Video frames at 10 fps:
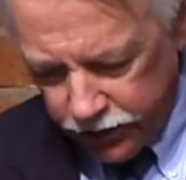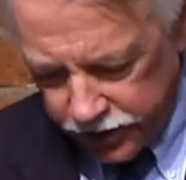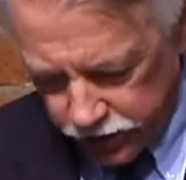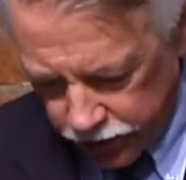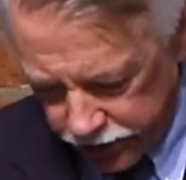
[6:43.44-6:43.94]

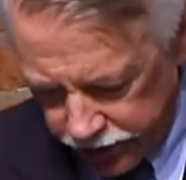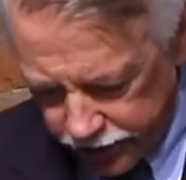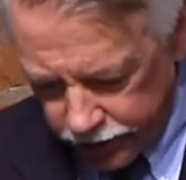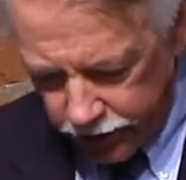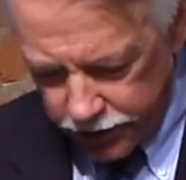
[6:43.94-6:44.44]
resources,
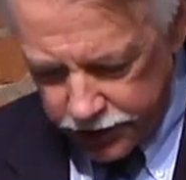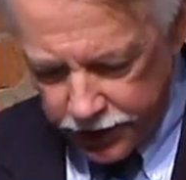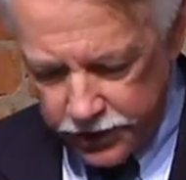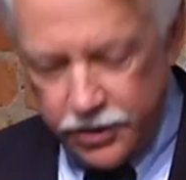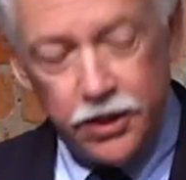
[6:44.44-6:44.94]
and caused
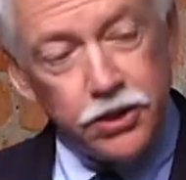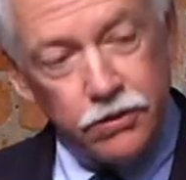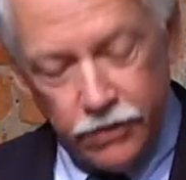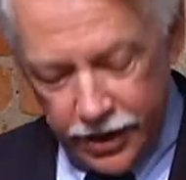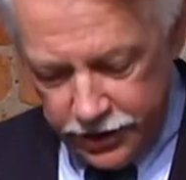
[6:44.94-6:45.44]

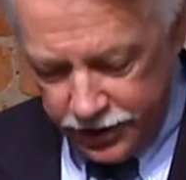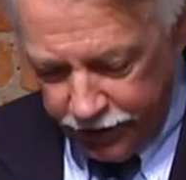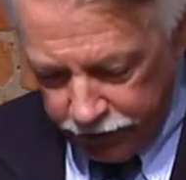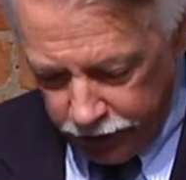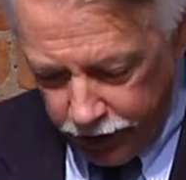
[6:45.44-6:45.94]
extinction rates
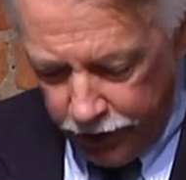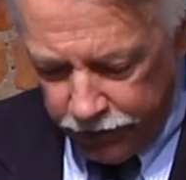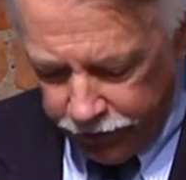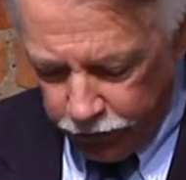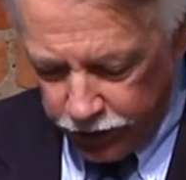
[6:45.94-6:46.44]
never
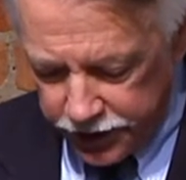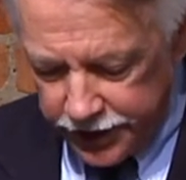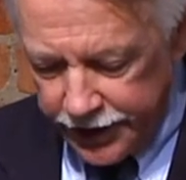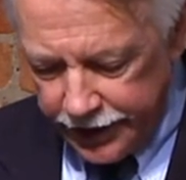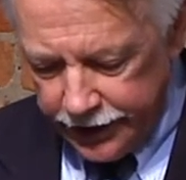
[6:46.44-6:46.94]
before
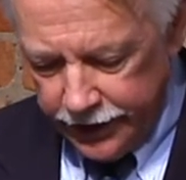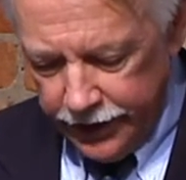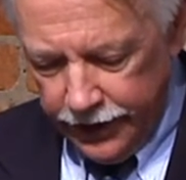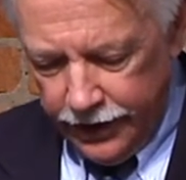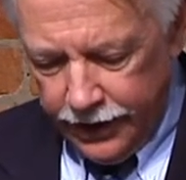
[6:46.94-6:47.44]
seen.
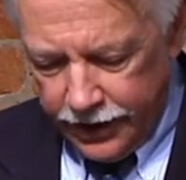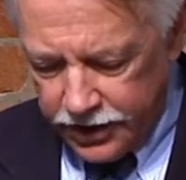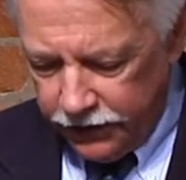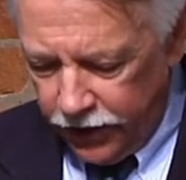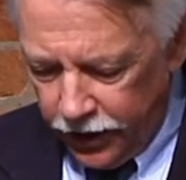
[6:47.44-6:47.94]

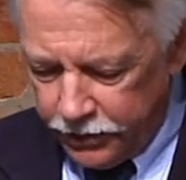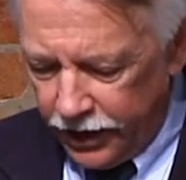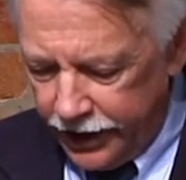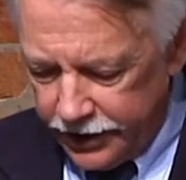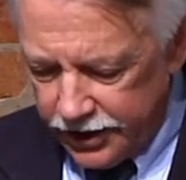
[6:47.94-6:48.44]
As developed
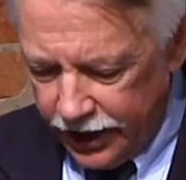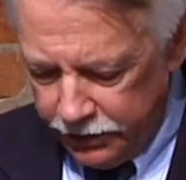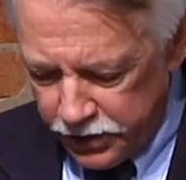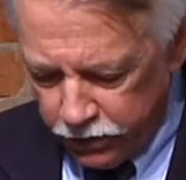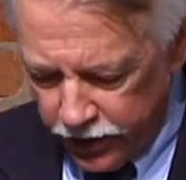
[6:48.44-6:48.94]

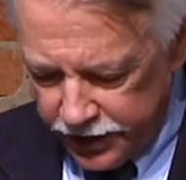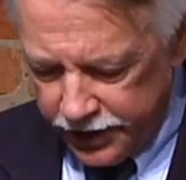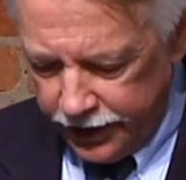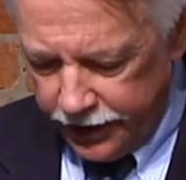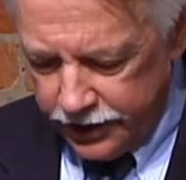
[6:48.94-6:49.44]
landscapes press
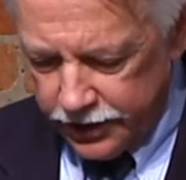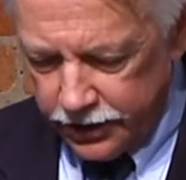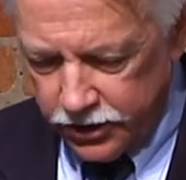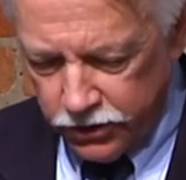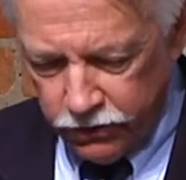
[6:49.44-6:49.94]
against
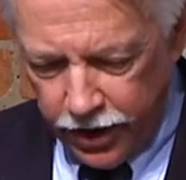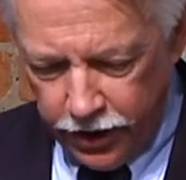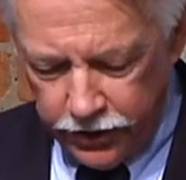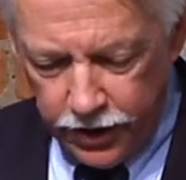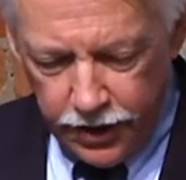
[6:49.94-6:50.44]
and
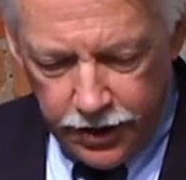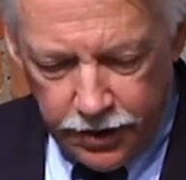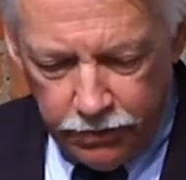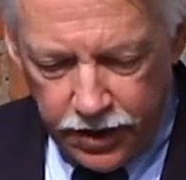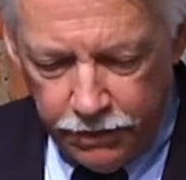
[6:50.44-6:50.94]
surround
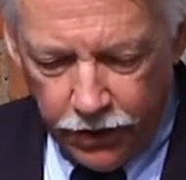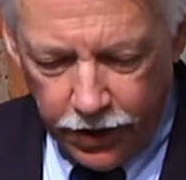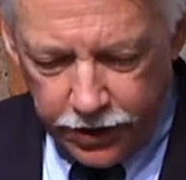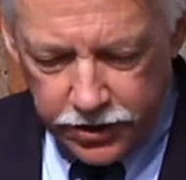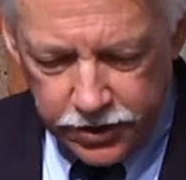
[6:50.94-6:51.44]
many
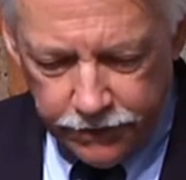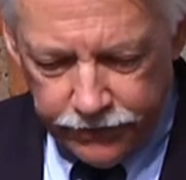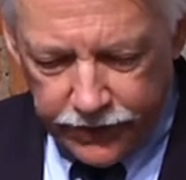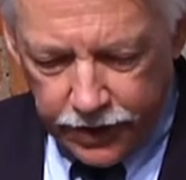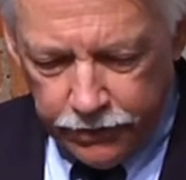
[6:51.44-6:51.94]
parks,
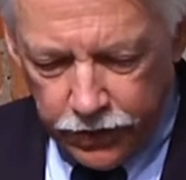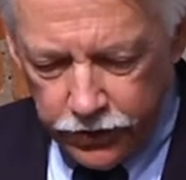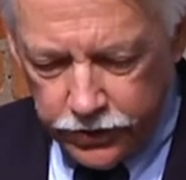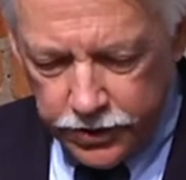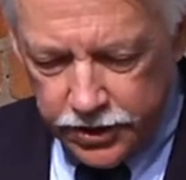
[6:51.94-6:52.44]

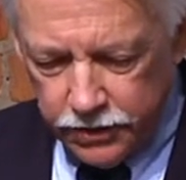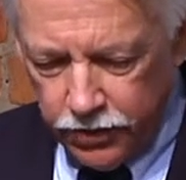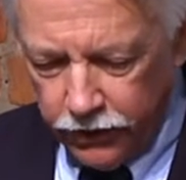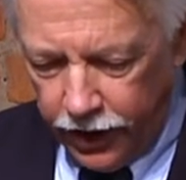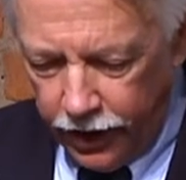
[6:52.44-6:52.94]
pollutants in
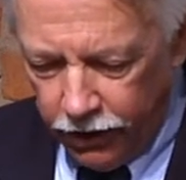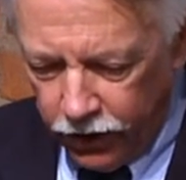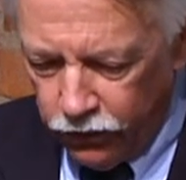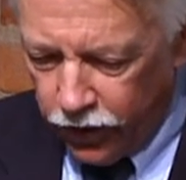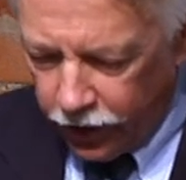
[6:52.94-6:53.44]
both air
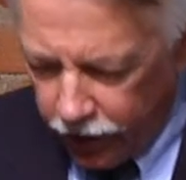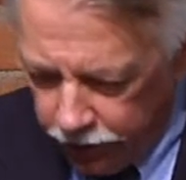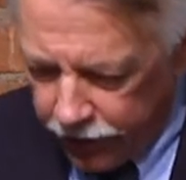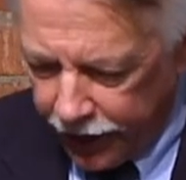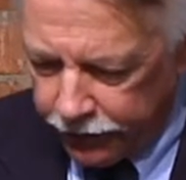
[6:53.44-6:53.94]
and water
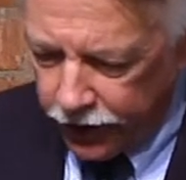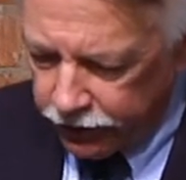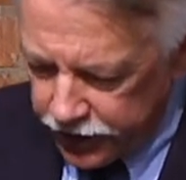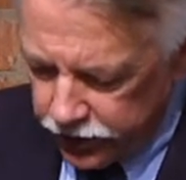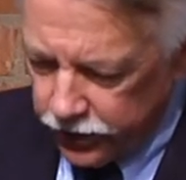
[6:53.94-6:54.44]
impact
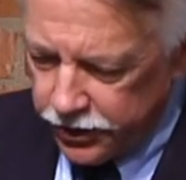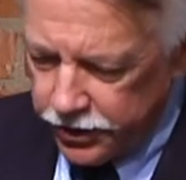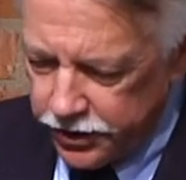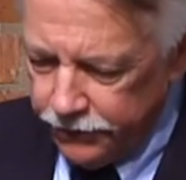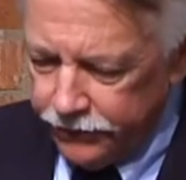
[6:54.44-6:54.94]
park
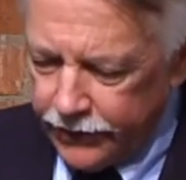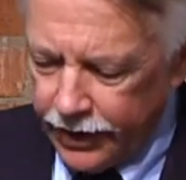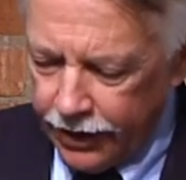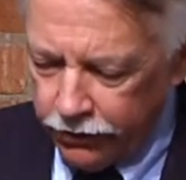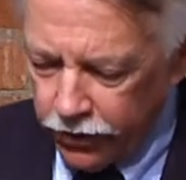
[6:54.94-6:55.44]
resources.
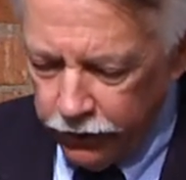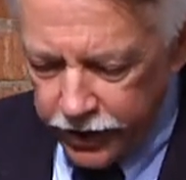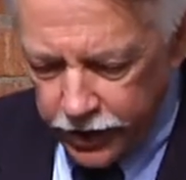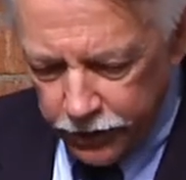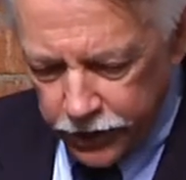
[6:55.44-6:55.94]
Our
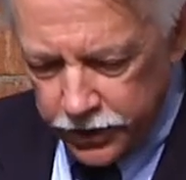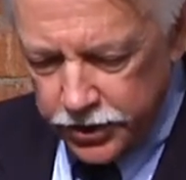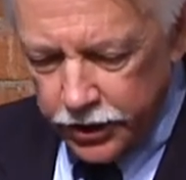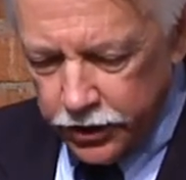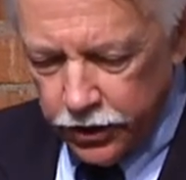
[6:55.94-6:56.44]
growing
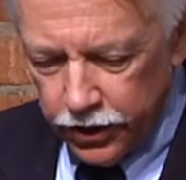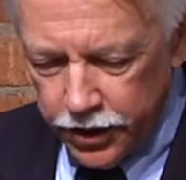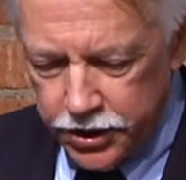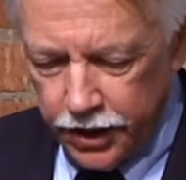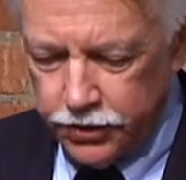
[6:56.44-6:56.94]
numbers
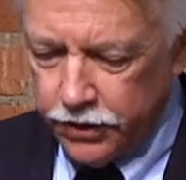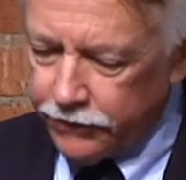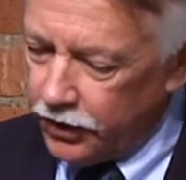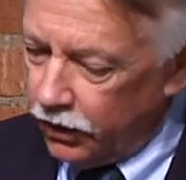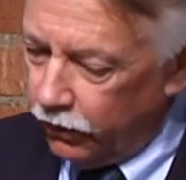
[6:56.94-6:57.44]
encourage a
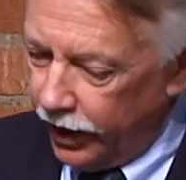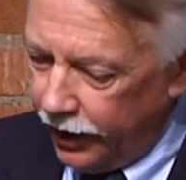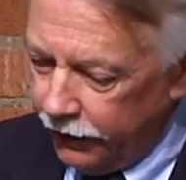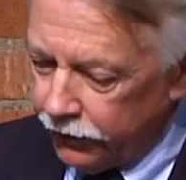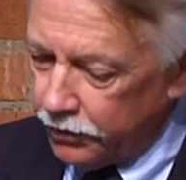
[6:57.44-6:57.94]
drifting
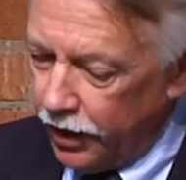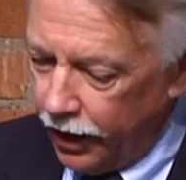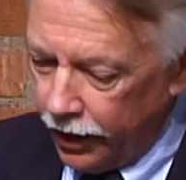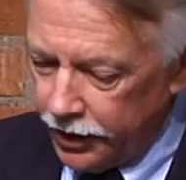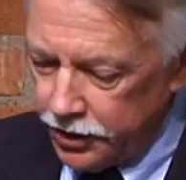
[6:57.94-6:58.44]
away from
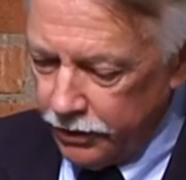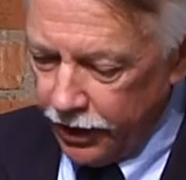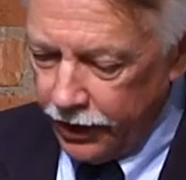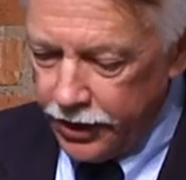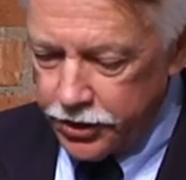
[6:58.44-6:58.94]
knowledge
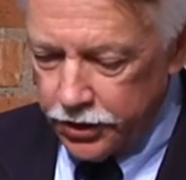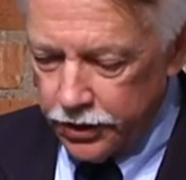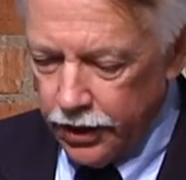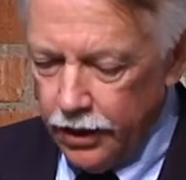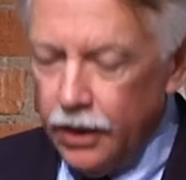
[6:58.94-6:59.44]
about
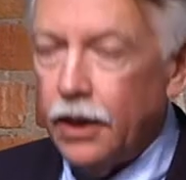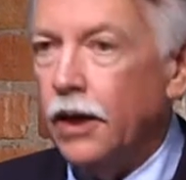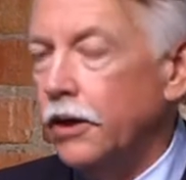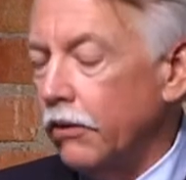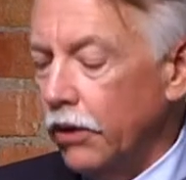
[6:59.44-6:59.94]
nature
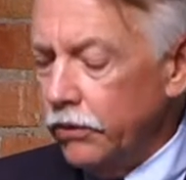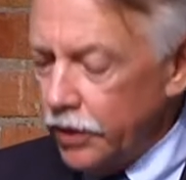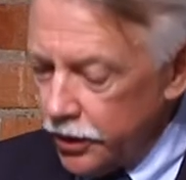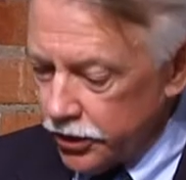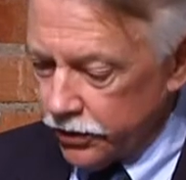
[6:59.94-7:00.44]
and our own
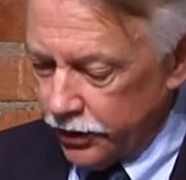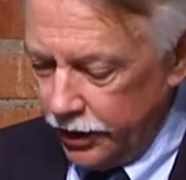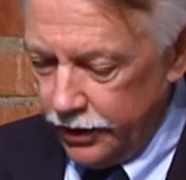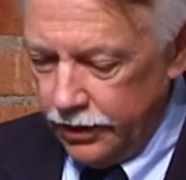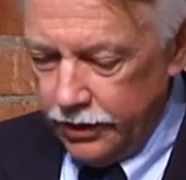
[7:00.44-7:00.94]

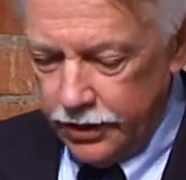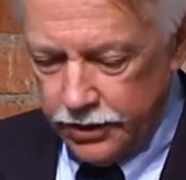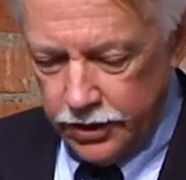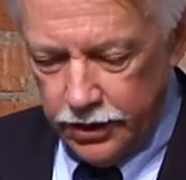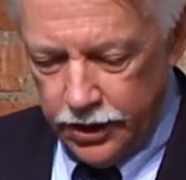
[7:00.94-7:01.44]
history as a